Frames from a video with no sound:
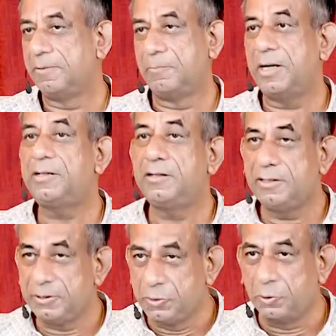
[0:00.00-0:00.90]
but
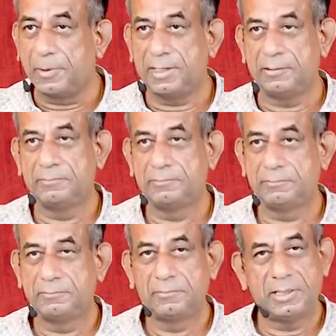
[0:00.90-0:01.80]
human.
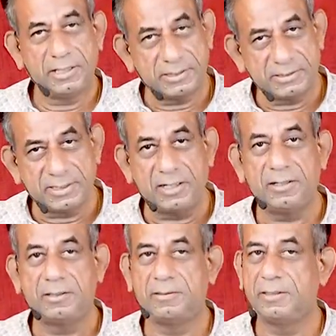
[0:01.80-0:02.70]
It is
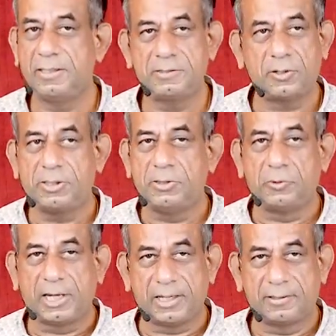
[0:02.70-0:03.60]
still, it's not
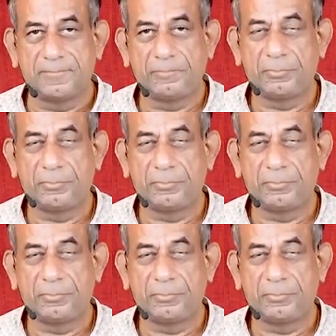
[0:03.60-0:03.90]
yogic.